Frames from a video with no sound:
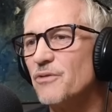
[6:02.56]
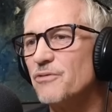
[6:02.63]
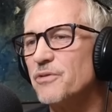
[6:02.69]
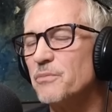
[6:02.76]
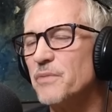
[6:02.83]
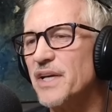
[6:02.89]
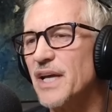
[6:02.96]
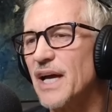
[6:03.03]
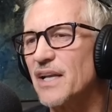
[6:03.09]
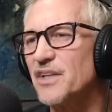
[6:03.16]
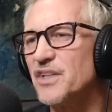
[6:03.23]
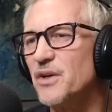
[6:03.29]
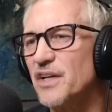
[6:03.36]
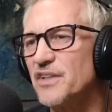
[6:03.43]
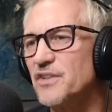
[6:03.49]
Not for me.
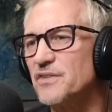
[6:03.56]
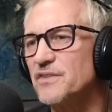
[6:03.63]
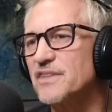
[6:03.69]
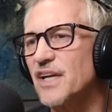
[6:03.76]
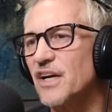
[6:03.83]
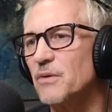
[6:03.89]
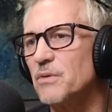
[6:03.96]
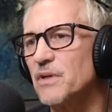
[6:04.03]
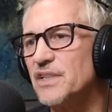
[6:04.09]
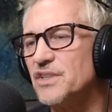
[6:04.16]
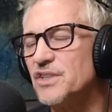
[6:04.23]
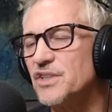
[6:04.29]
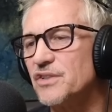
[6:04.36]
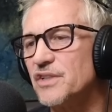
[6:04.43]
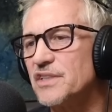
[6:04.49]
Alan, you had your terrible
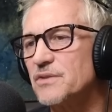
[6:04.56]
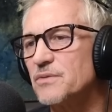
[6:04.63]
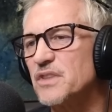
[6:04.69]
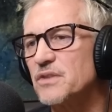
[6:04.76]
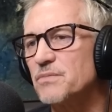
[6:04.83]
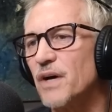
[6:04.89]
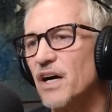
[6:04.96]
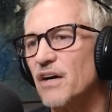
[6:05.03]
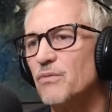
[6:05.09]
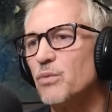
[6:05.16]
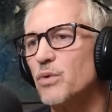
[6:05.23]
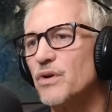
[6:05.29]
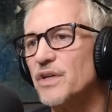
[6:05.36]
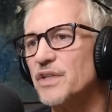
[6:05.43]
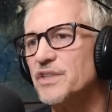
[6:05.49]
injuries, which might have
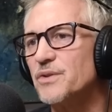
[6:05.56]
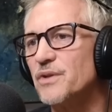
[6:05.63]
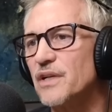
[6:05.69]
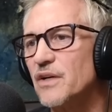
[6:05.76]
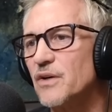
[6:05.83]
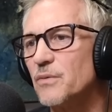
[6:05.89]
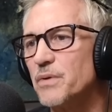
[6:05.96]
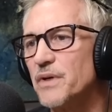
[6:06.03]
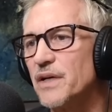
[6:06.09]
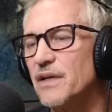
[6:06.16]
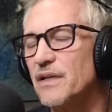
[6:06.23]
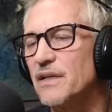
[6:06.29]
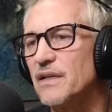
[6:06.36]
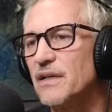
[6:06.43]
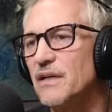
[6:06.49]
worried you a little bit.